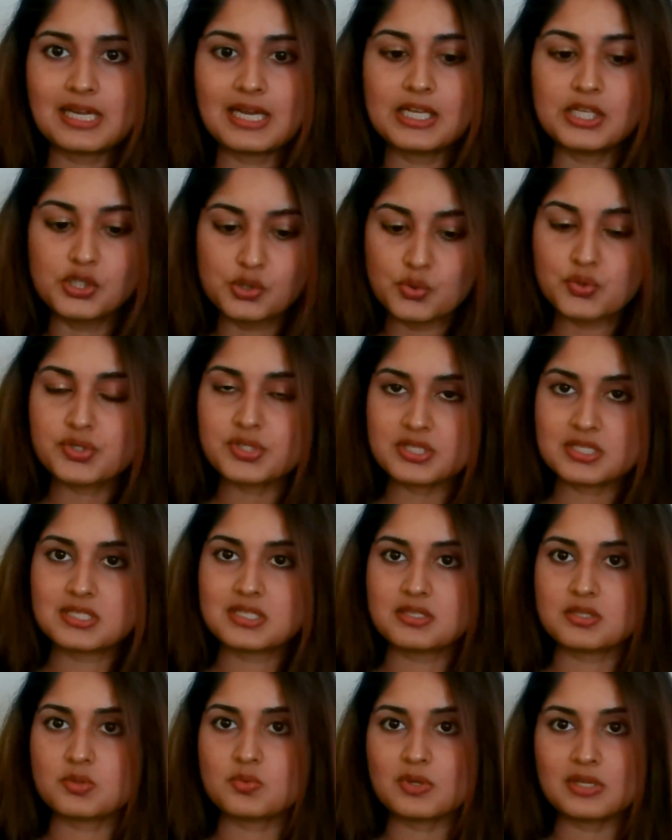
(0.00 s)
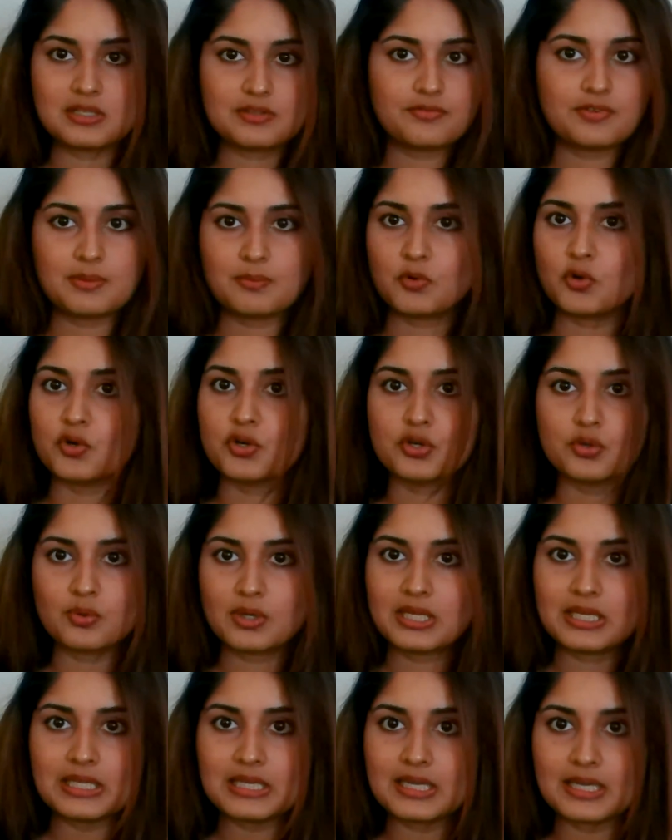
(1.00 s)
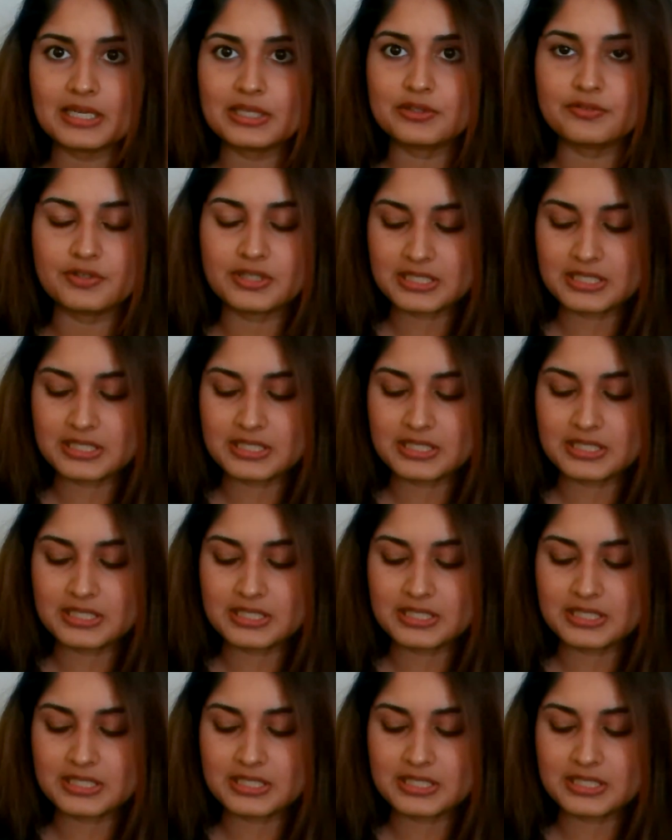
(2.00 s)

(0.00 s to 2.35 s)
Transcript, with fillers: i use this as well if i'm going to do any kind of